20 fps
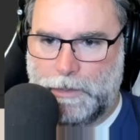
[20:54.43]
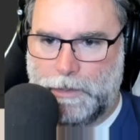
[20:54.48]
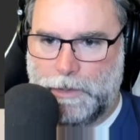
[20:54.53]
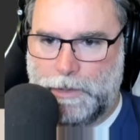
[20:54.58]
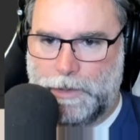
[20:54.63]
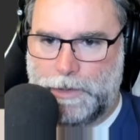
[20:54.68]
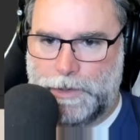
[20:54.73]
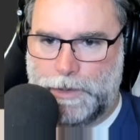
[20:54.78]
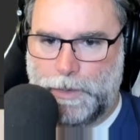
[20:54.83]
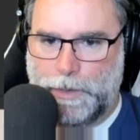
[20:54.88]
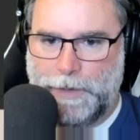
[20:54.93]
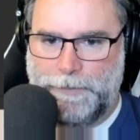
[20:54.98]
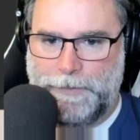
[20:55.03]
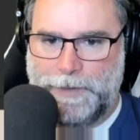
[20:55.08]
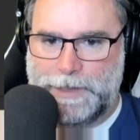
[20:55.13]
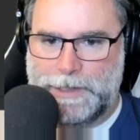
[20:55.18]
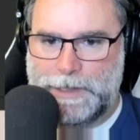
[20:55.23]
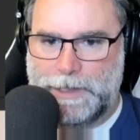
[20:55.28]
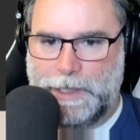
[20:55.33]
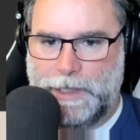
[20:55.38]
So if
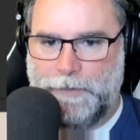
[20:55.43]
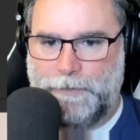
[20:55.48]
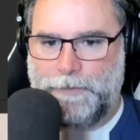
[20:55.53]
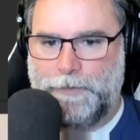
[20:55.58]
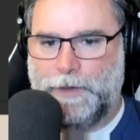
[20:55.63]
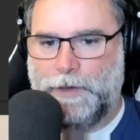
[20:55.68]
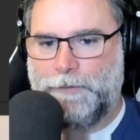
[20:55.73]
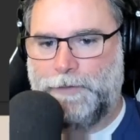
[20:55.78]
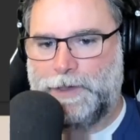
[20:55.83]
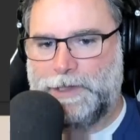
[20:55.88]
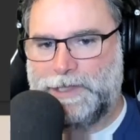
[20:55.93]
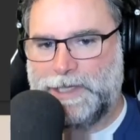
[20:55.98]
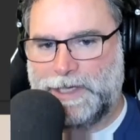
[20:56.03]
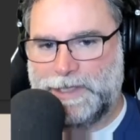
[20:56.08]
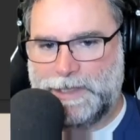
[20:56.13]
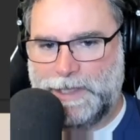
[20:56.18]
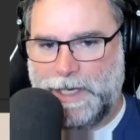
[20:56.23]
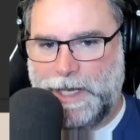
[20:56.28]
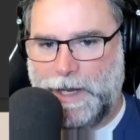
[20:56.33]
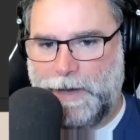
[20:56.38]
it
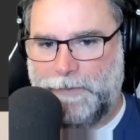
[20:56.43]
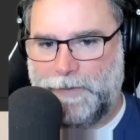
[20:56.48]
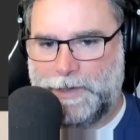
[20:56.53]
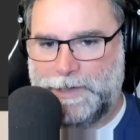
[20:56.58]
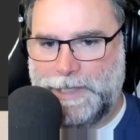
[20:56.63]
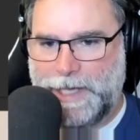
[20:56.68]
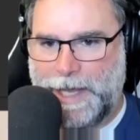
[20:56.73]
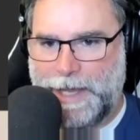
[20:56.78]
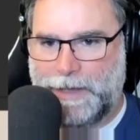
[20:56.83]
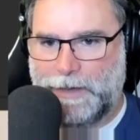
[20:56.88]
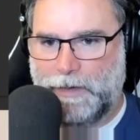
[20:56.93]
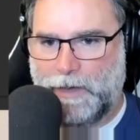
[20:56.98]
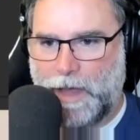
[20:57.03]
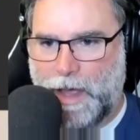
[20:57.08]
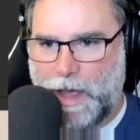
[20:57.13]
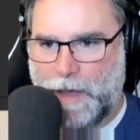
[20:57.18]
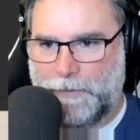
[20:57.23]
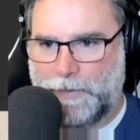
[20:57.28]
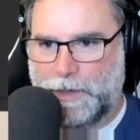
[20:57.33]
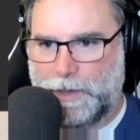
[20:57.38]
doesn't have the tag
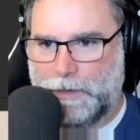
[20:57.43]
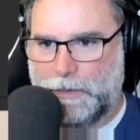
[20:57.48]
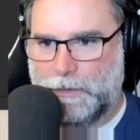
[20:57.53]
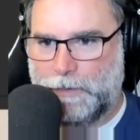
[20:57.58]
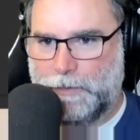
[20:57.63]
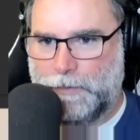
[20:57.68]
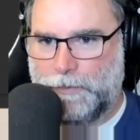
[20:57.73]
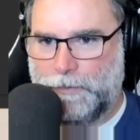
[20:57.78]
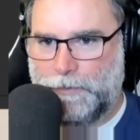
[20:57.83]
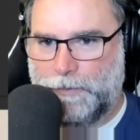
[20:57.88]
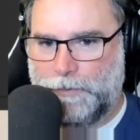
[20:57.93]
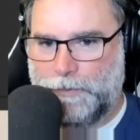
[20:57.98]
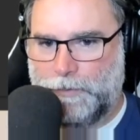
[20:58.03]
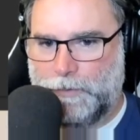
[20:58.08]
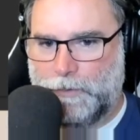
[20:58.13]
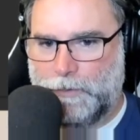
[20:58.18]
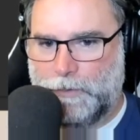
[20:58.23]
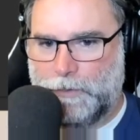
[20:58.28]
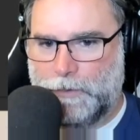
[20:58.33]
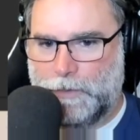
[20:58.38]
lava,
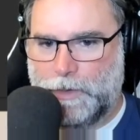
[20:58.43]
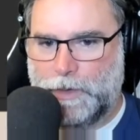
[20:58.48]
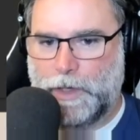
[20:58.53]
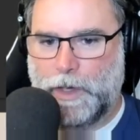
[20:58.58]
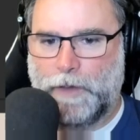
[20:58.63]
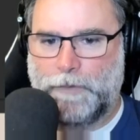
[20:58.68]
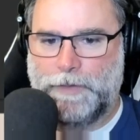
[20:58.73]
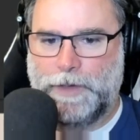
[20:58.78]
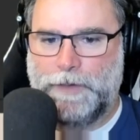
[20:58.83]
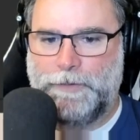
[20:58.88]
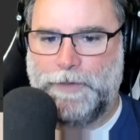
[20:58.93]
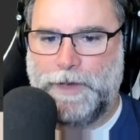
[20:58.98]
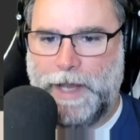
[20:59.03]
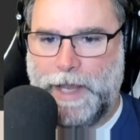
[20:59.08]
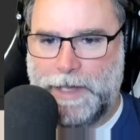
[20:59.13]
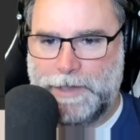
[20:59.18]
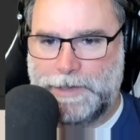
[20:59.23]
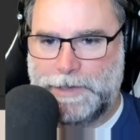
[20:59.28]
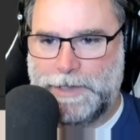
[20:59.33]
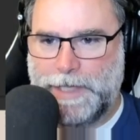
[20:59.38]
or no, if it
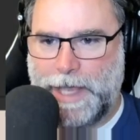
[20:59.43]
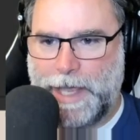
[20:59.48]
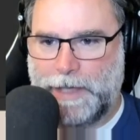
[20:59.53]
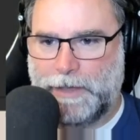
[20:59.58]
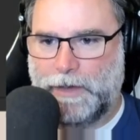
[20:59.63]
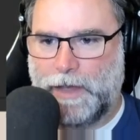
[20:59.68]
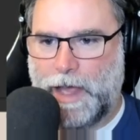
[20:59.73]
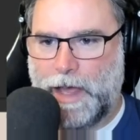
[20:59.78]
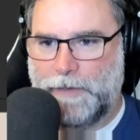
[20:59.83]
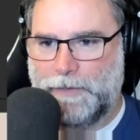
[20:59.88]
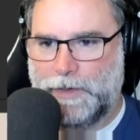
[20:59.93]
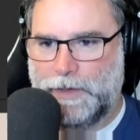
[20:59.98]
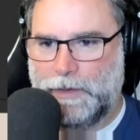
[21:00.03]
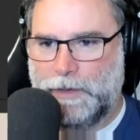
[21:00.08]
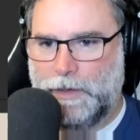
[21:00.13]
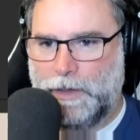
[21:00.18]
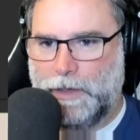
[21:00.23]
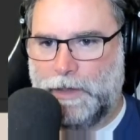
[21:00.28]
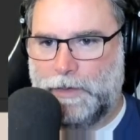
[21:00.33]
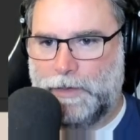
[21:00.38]
has the tag lava,
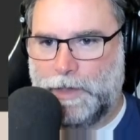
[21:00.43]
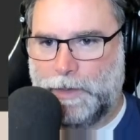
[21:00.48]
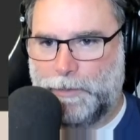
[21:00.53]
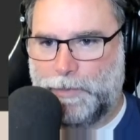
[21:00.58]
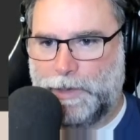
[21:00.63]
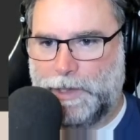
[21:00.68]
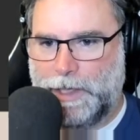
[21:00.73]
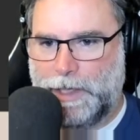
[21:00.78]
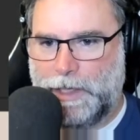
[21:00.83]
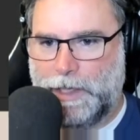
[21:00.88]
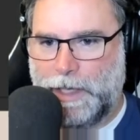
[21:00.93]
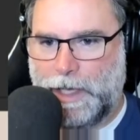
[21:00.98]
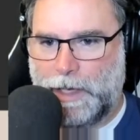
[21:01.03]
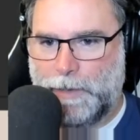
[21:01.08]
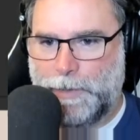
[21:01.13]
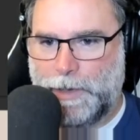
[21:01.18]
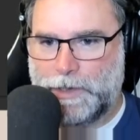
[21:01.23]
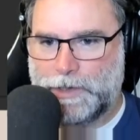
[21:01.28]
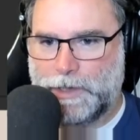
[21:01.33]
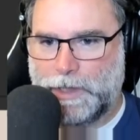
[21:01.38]
then play the
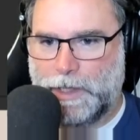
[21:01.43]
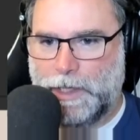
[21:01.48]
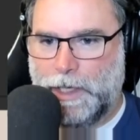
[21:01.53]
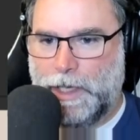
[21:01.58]
animation.